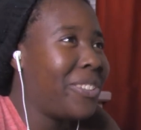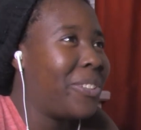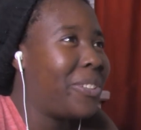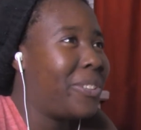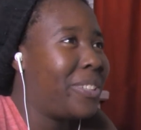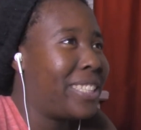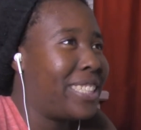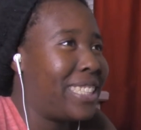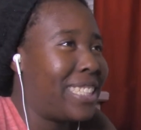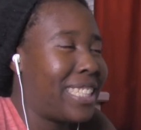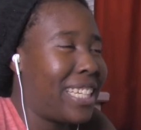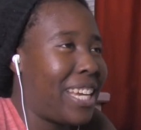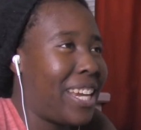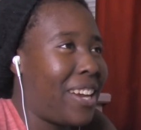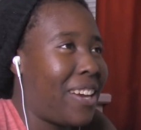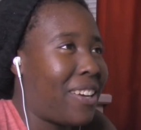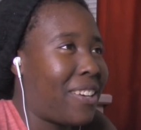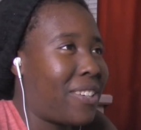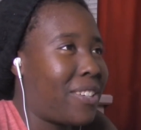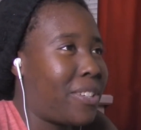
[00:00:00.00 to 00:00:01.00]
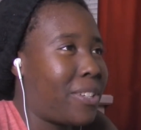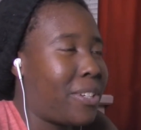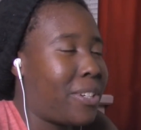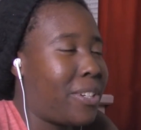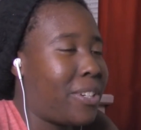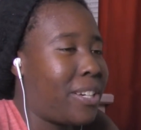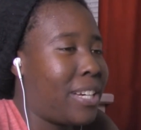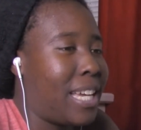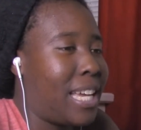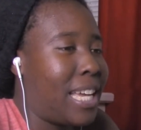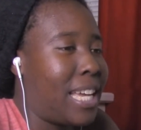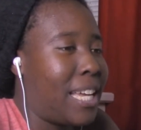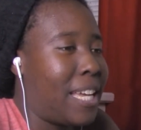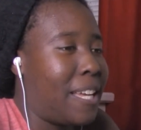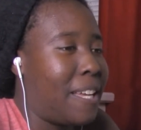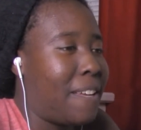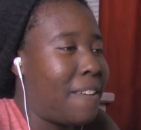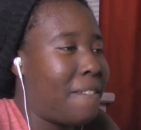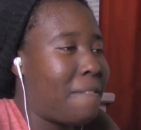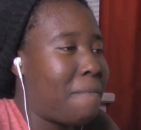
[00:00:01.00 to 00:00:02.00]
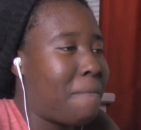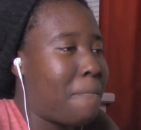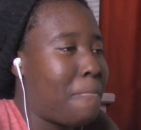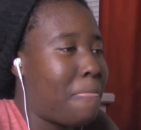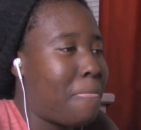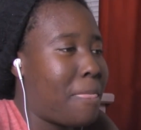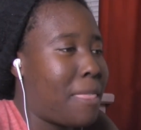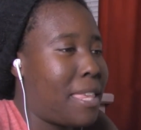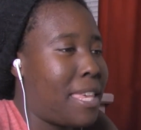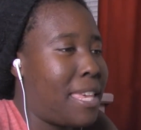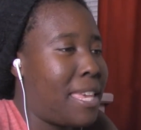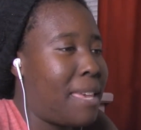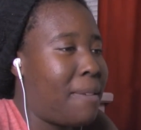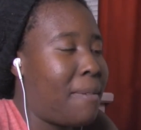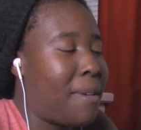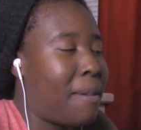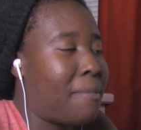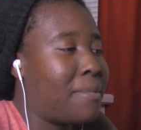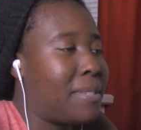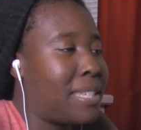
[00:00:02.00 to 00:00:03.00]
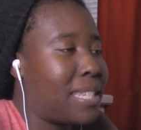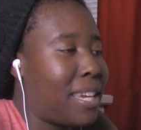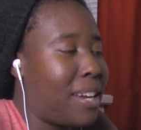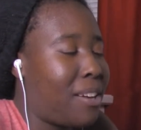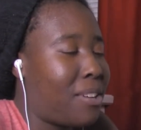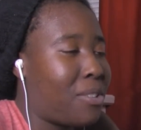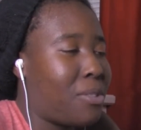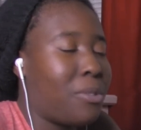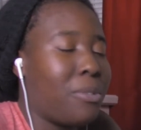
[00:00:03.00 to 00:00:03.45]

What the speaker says: who is this character, he becomes this character